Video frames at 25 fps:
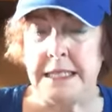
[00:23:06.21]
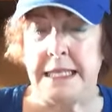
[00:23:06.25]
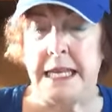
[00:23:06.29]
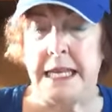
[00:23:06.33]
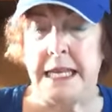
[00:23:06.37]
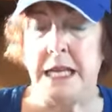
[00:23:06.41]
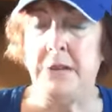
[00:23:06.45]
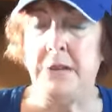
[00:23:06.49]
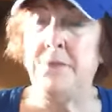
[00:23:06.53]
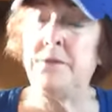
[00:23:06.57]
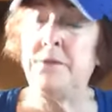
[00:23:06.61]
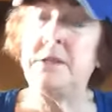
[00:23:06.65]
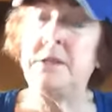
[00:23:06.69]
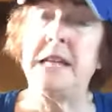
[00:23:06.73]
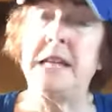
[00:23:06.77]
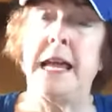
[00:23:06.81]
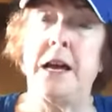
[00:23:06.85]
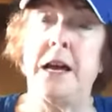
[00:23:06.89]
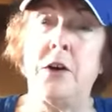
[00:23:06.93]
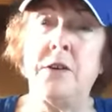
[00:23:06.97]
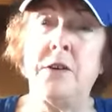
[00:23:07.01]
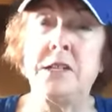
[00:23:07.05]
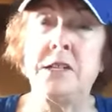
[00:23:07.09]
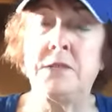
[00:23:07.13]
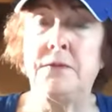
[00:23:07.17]
gift
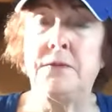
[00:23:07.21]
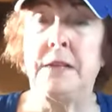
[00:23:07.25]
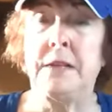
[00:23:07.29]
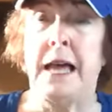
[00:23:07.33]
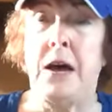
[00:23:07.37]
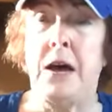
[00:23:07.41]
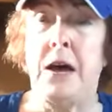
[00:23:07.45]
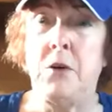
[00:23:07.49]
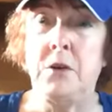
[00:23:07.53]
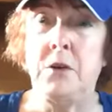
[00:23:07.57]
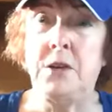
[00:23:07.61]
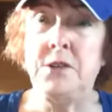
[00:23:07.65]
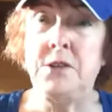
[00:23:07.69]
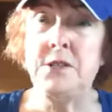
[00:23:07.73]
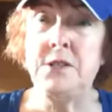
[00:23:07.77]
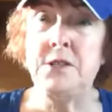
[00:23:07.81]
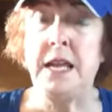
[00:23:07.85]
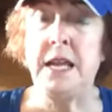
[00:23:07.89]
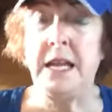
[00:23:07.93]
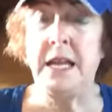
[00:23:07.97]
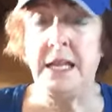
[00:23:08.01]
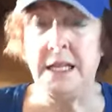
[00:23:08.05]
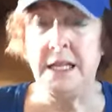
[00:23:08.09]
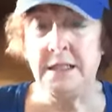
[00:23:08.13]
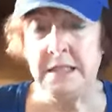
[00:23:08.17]
now is flowers,
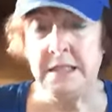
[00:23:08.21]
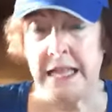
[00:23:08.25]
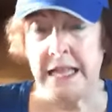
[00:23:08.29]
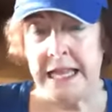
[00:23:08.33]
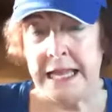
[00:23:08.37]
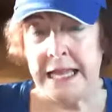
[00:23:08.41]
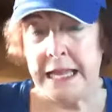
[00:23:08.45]
and